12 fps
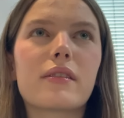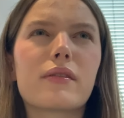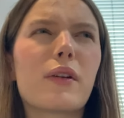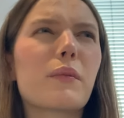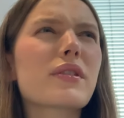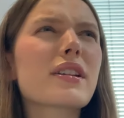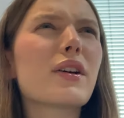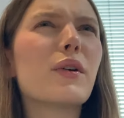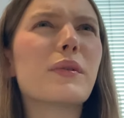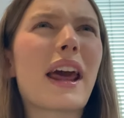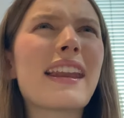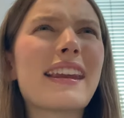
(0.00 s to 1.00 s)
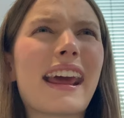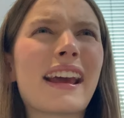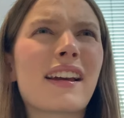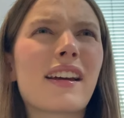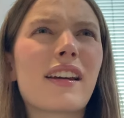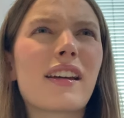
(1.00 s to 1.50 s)
No, what's it called?
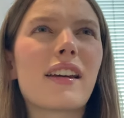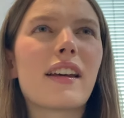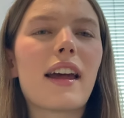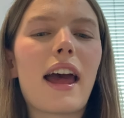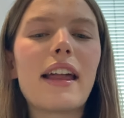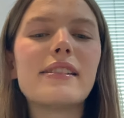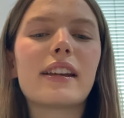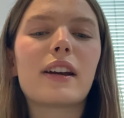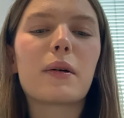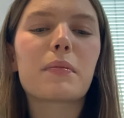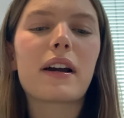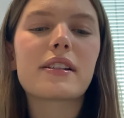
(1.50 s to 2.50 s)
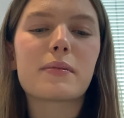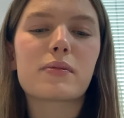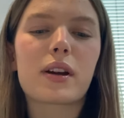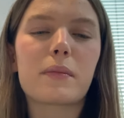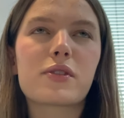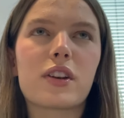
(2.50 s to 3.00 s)
Ending our prep
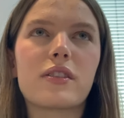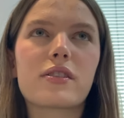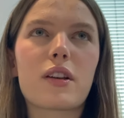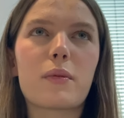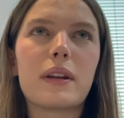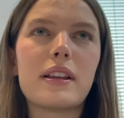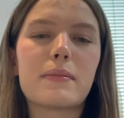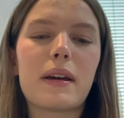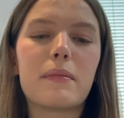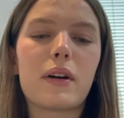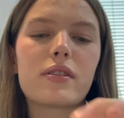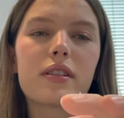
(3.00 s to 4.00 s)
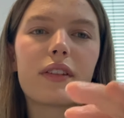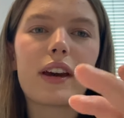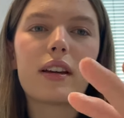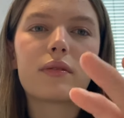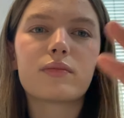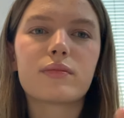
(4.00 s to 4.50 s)
subscription. So we need to make the most of
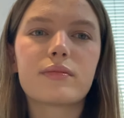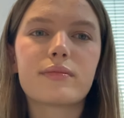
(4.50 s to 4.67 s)
it.